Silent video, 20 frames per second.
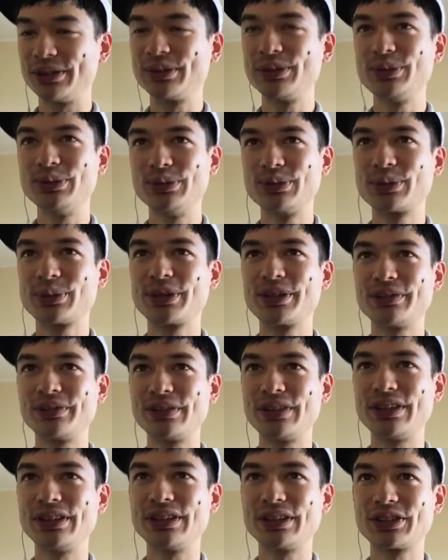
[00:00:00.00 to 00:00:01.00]
who is one
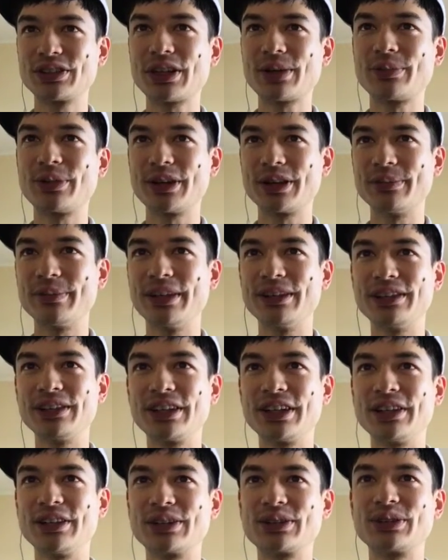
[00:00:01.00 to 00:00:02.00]
of the uh, top recommended
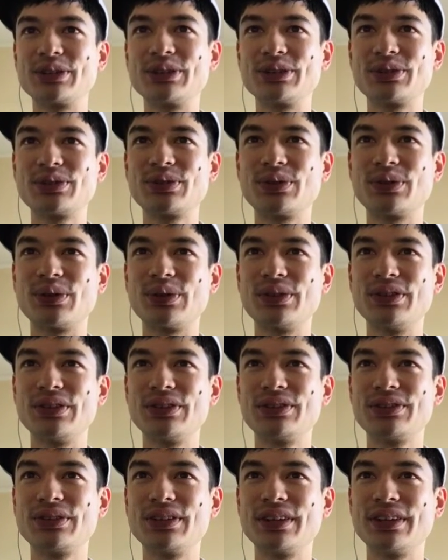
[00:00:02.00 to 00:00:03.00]
characters for
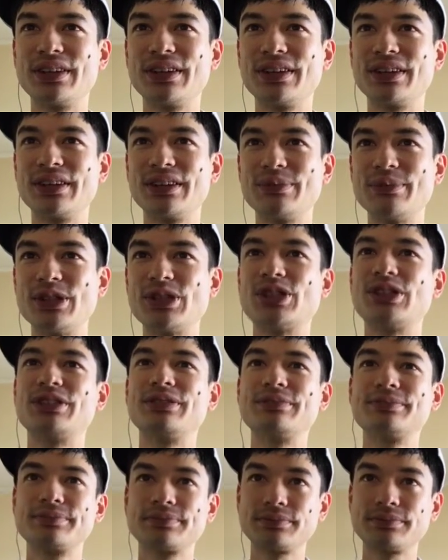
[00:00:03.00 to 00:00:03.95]
this uh, mission.